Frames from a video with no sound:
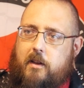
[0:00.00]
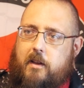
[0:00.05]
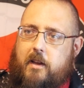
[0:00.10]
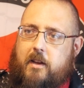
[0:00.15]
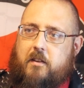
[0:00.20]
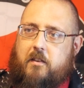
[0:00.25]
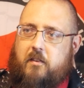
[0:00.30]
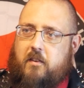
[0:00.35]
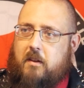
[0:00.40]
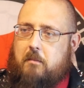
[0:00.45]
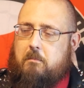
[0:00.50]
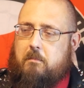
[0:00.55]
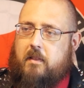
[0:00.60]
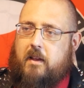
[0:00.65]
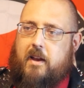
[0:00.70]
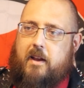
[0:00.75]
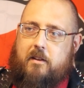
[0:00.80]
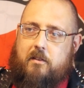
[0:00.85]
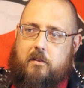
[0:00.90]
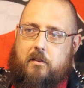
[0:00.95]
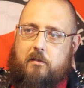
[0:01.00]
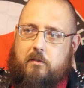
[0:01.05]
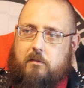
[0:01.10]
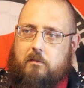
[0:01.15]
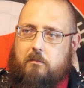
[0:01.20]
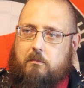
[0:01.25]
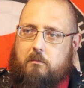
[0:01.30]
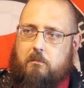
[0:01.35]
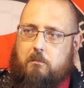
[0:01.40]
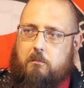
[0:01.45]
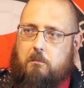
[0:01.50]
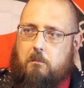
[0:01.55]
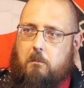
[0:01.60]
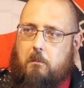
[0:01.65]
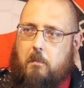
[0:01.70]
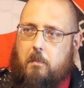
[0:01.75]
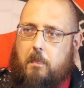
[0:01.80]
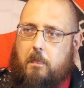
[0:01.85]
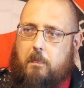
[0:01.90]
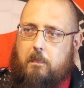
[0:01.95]
Except that
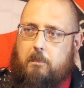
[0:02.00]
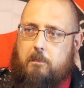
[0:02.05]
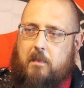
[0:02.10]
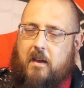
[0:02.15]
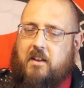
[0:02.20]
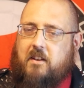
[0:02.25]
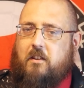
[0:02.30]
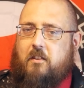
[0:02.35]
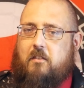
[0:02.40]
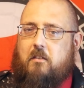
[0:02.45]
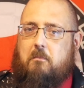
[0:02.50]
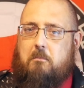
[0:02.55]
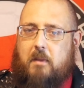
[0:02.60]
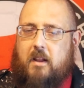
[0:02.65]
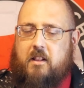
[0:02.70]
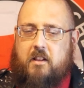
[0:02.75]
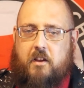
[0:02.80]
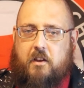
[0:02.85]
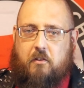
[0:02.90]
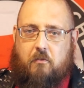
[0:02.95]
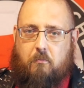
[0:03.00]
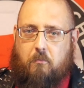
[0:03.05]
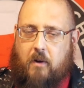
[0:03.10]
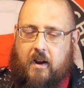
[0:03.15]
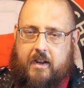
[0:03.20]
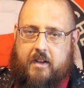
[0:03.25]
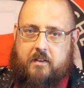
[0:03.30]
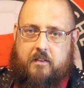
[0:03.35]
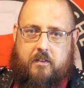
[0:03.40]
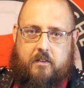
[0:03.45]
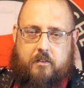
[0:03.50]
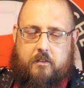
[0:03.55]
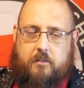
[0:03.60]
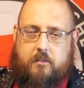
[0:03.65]
doesn't mean that you're right.